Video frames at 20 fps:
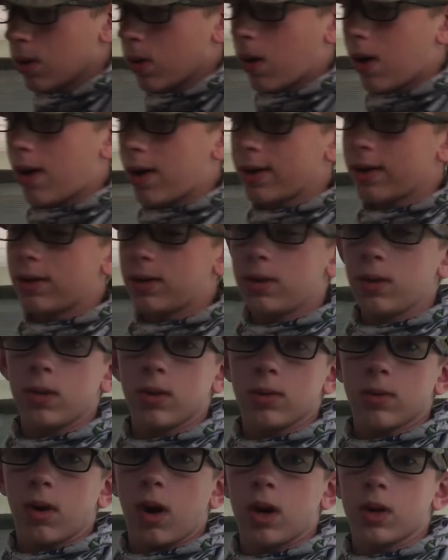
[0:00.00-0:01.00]
on to the
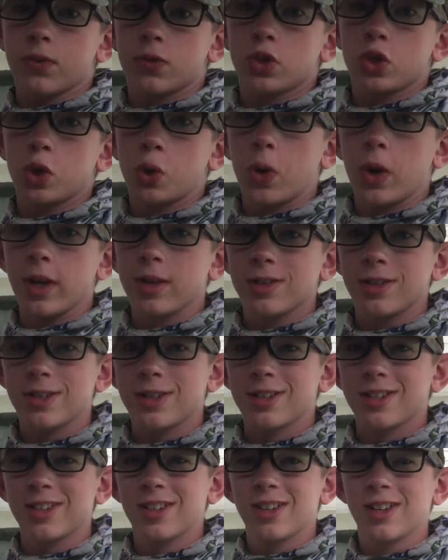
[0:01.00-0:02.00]
rod of
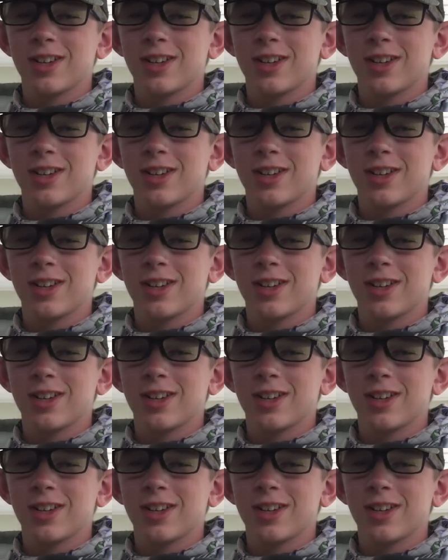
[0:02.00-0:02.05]
choice.